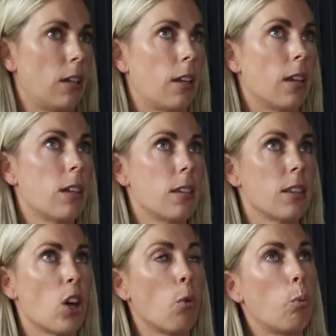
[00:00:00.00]
And I
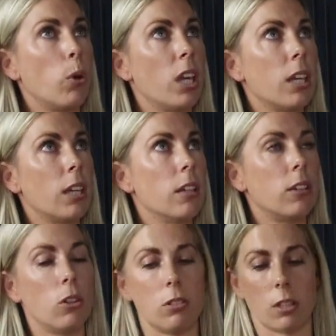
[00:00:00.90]
think that we,
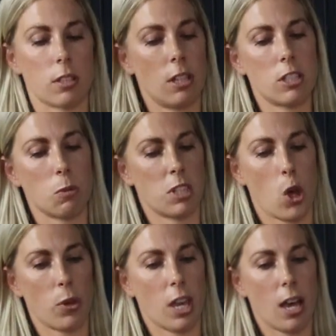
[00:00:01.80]
using the systems
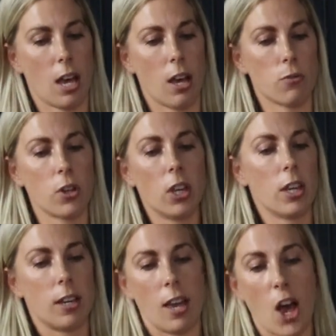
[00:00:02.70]
that we have,
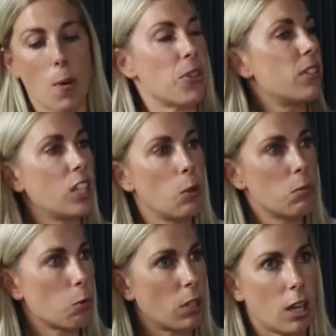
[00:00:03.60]
the
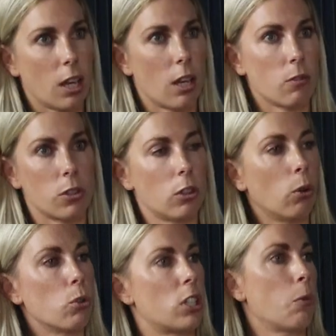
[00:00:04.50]
teams that we have, the
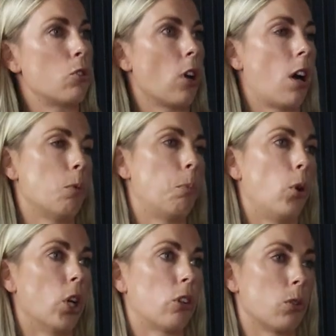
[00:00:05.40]
culture that we try and
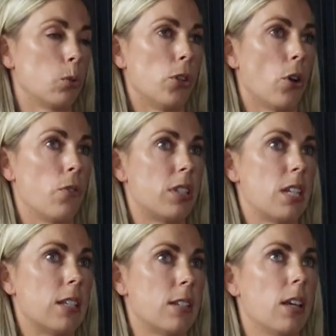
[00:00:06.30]
employ across all the
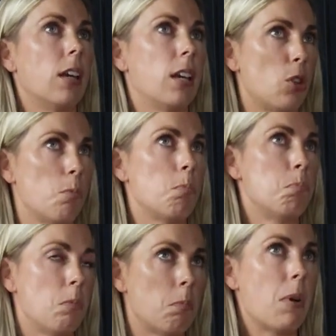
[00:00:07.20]
offices, it
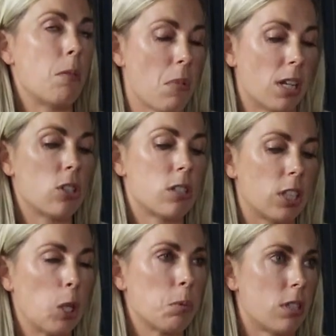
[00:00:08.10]
manages
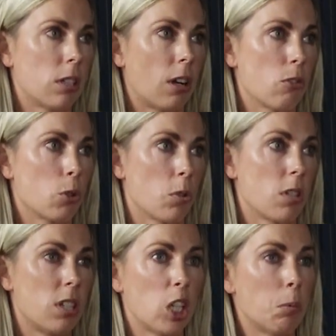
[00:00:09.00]
to keep us together as
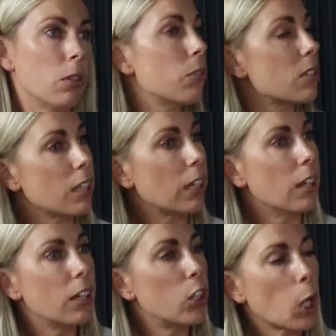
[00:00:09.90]
one team. And obviously,
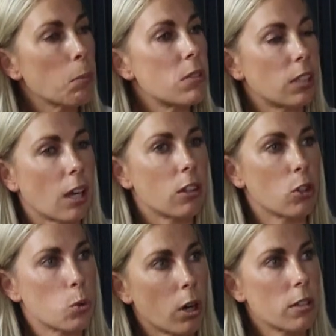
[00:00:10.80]
coming
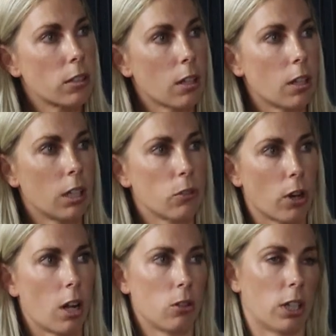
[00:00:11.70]
together twice yearly
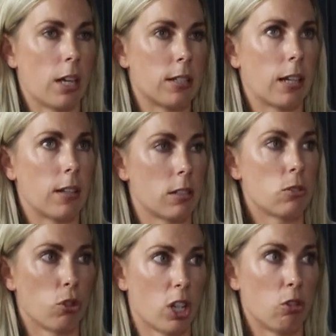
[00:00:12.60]
for annual get-togethers
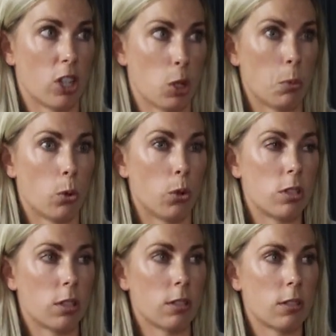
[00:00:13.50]
is really, really
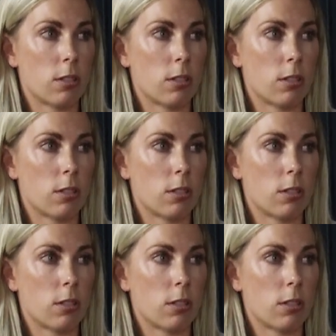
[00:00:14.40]
important.